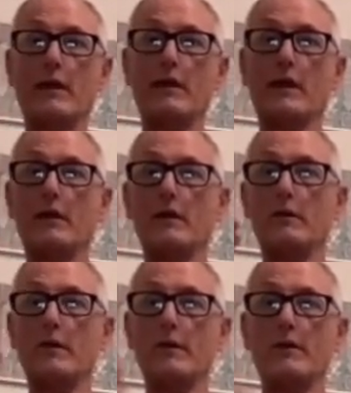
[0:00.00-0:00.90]
and then in
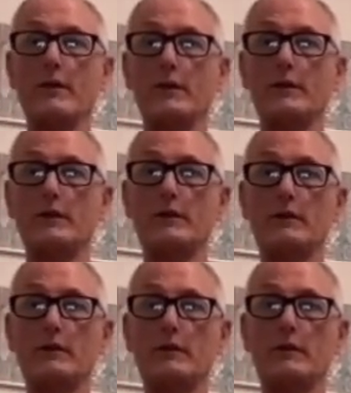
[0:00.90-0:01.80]
reverse
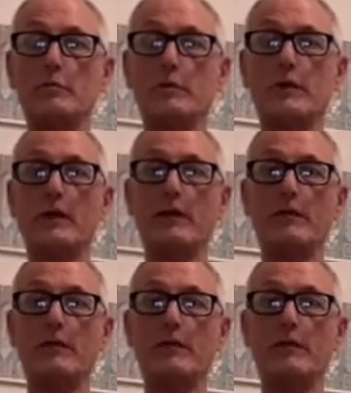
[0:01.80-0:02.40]
to put it